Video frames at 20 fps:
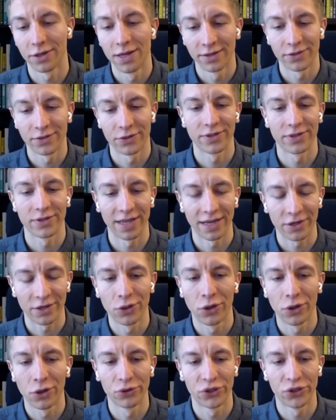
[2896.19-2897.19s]
so it's like
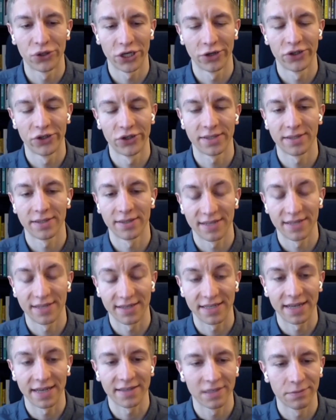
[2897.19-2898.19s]
you don't share just the
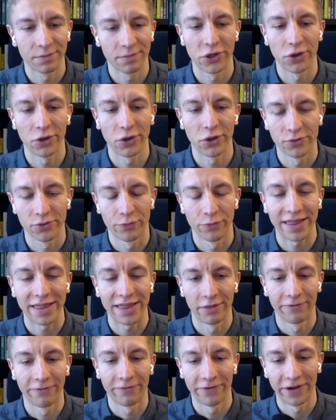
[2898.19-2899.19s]
successes but you also
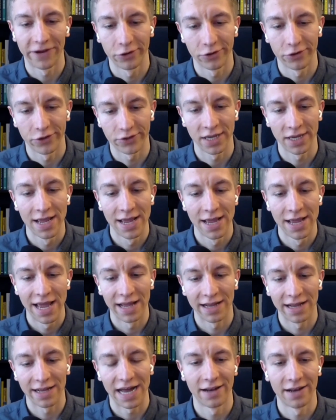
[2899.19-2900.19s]
break down the failures
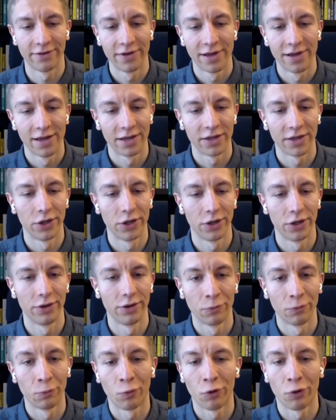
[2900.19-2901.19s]
and kind of yeah. you know
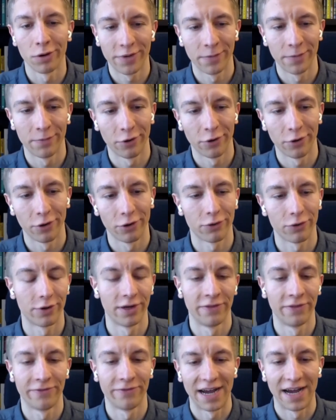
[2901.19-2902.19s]
warn people
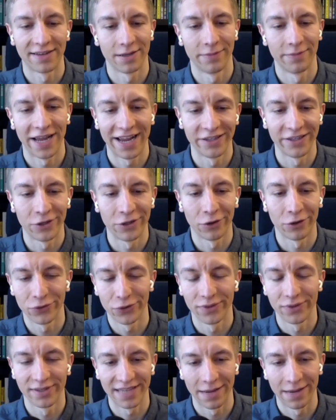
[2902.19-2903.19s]
or advise them hey don't
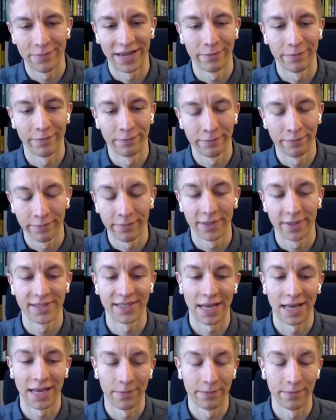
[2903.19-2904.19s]
do the same
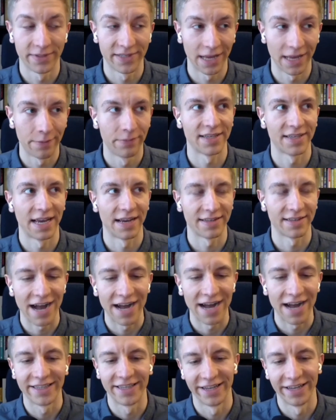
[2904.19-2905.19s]
same same mistakes
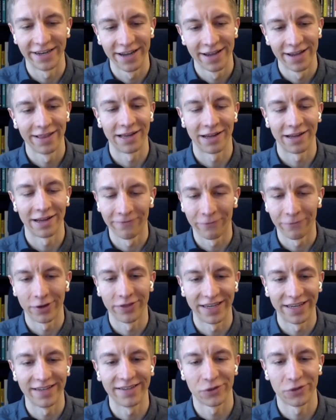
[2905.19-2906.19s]
i did like
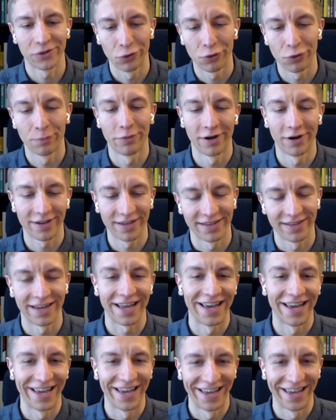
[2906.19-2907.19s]
avoid these so your book is
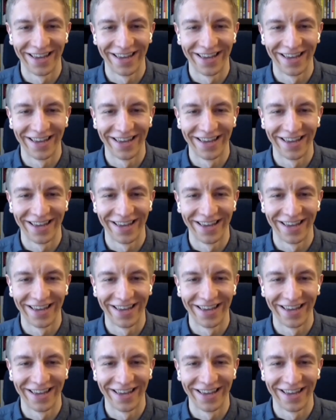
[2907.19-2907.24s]
like a hit